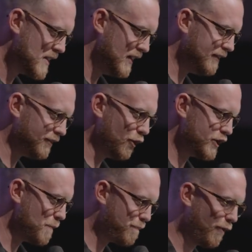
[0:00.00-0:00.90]
It's not
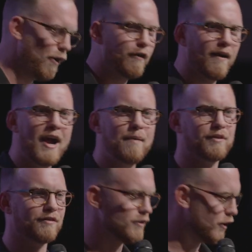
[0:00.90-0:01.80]
your programs,
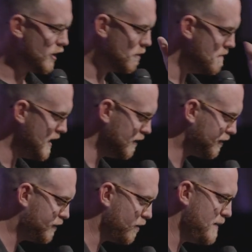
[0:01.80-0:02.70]
it's not your
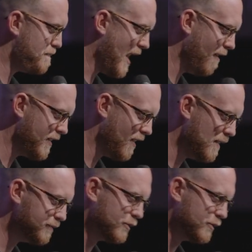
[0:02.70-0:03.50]
ministry paradigms